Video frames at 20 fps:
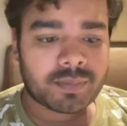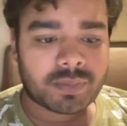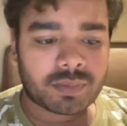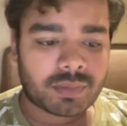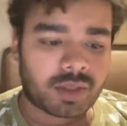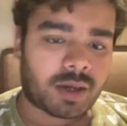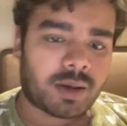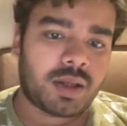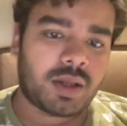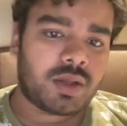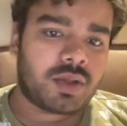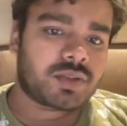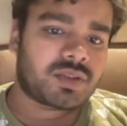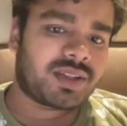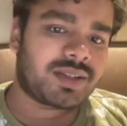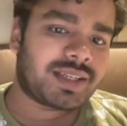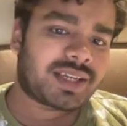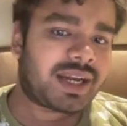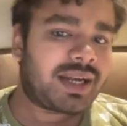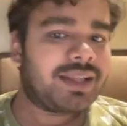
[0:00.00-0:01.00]
Yeah. So the
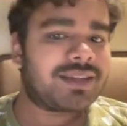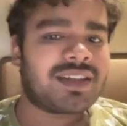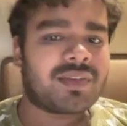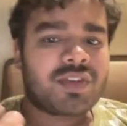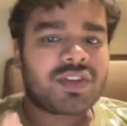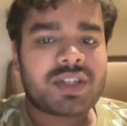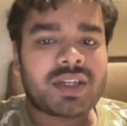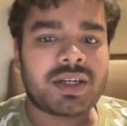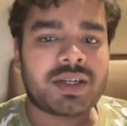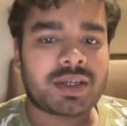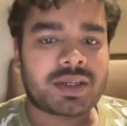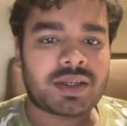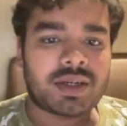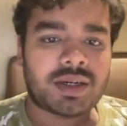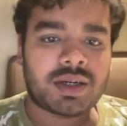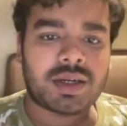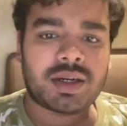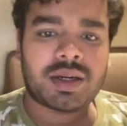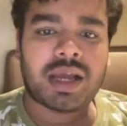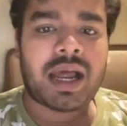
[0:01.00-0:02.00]
second is efficient
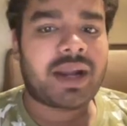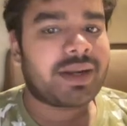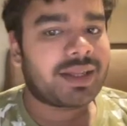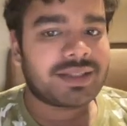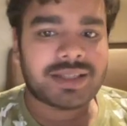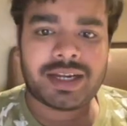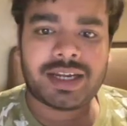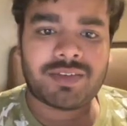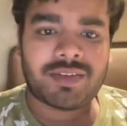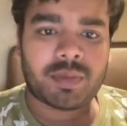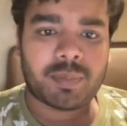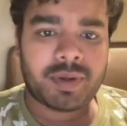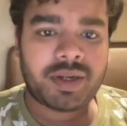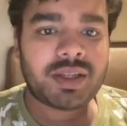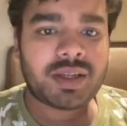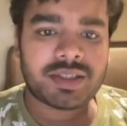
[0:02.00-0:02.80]
and agile development,